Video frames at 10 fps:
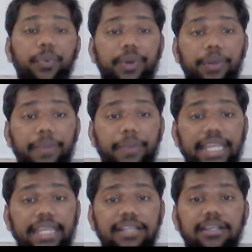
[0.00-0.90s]

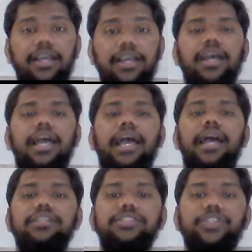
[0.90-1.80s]
remaining,
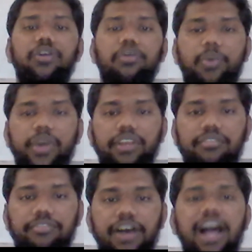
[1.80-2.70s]
and
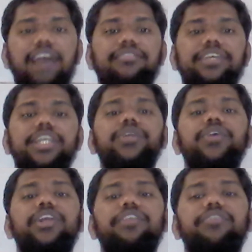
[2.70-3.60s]
0.5 into
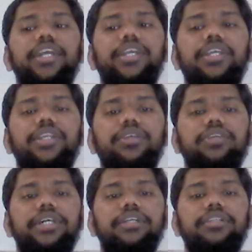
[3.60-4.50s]
25
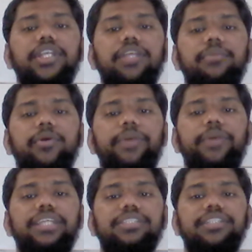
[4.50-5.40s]
into 10 to the power
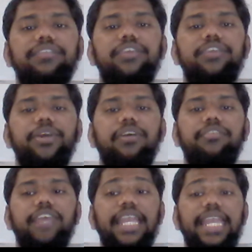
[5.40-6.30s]
minus 3 will be
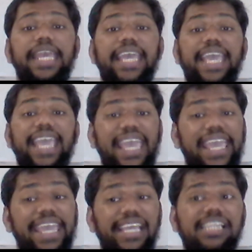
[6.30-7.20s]
of
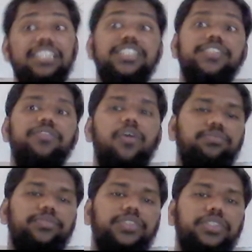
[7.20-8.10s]
NaA is
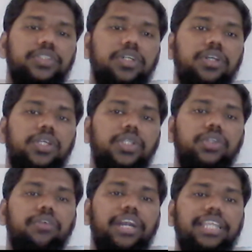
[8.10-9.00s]
formed.
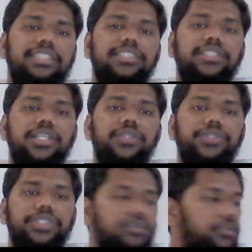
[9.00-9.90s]
So what is this
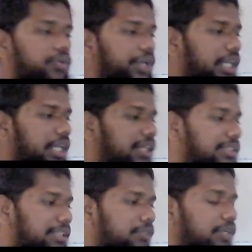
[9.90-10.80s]
solution? Quickly
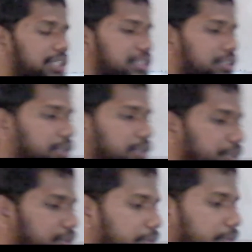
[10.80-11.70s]
answer. What is this
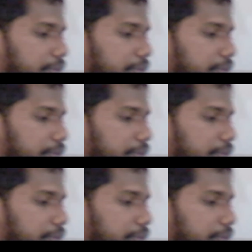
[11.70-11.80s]
solution?